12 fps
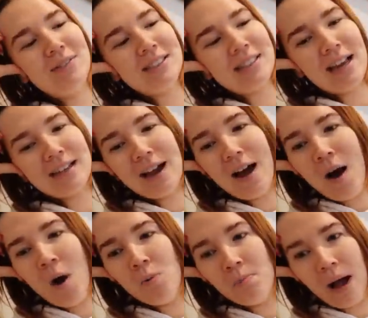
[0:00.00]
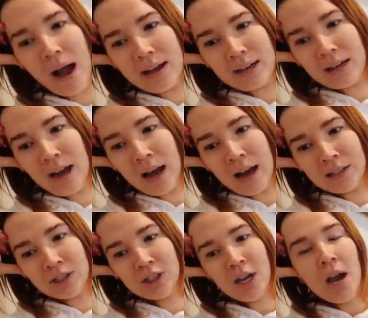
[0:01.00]
was like, oh my
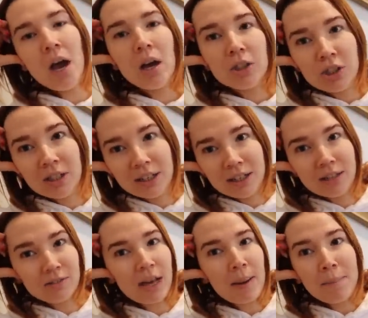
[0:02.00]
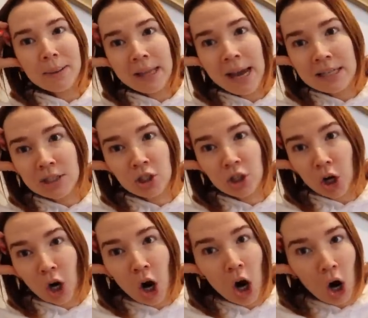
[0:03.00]
gosh. She literally was like, bless
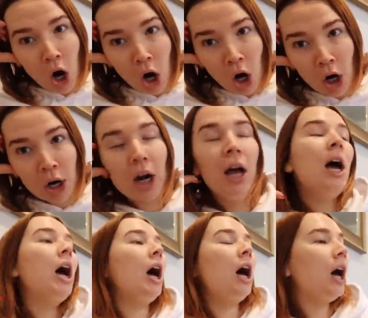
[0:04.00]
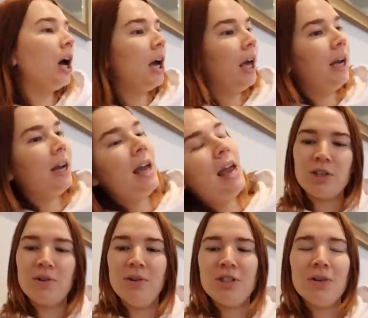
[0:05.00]
your heart, hun.
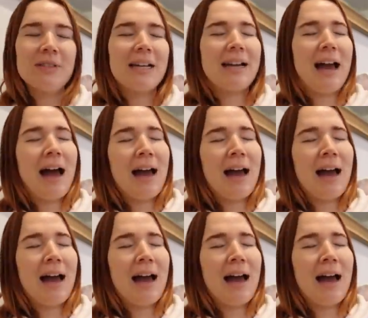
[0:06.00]
She was like,